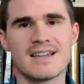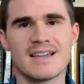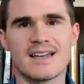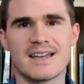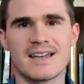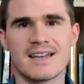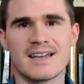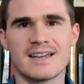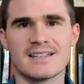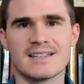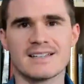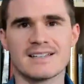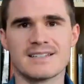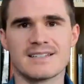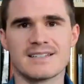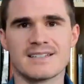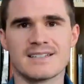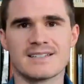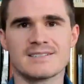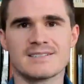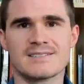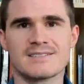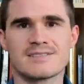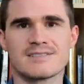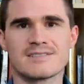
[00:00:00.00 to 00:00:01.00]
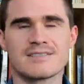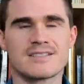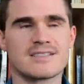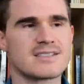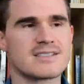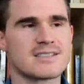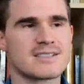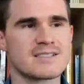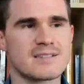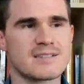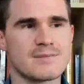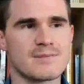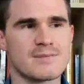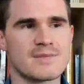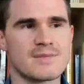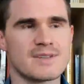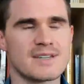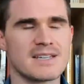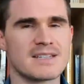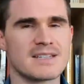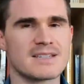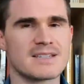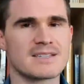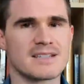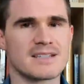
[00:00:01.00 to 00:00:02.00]
and some
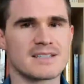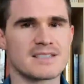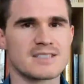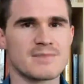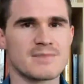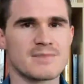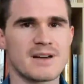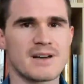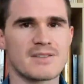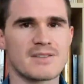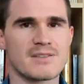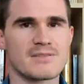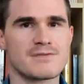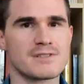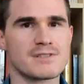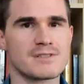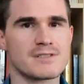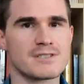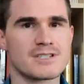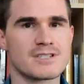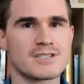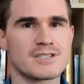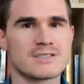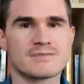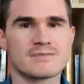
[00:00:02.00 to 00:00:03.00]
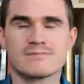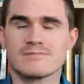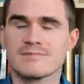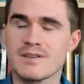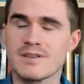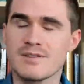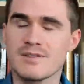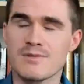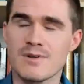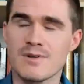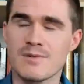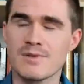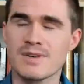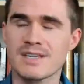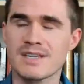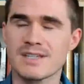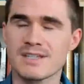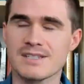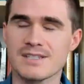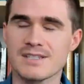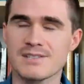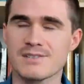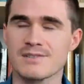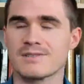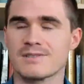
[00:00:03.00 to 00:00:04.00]
insights about the future, what we can
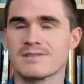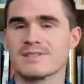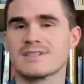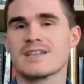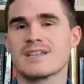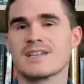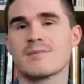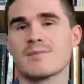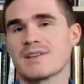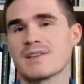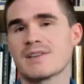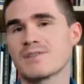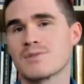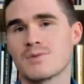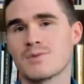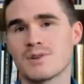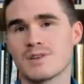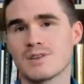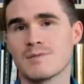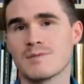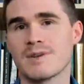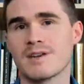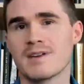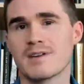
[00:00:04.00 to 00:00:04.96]
do, help make the world a